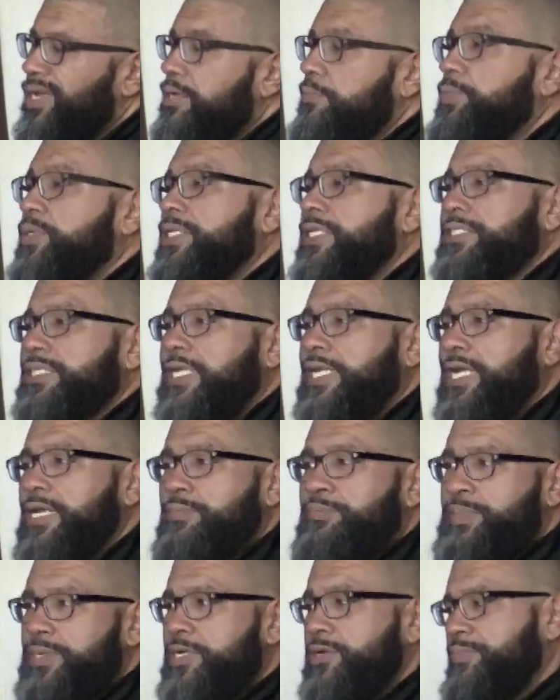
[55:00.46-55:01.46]
But there's a lot
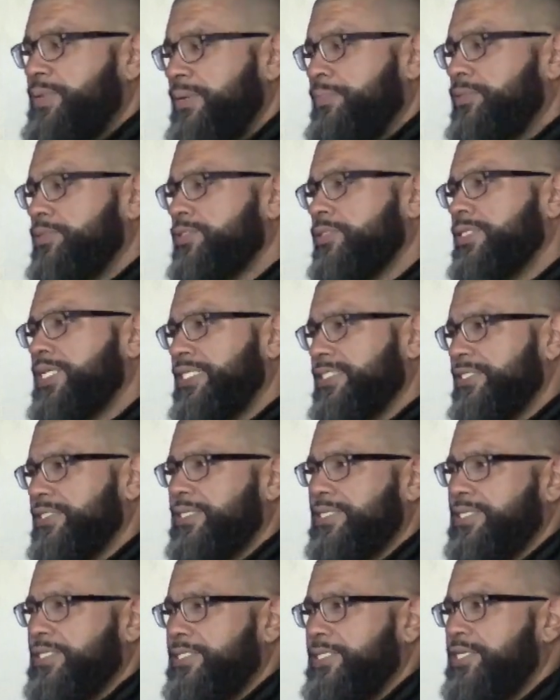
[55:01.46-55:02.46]
of bitter people too. That's
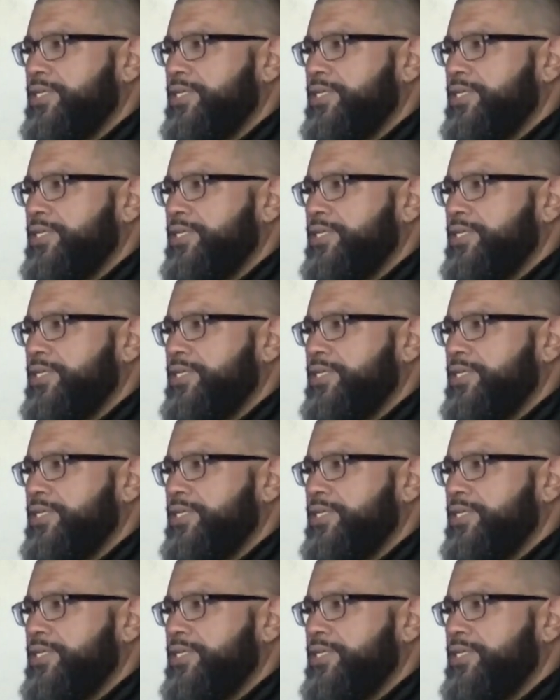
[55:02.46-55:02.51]
another thing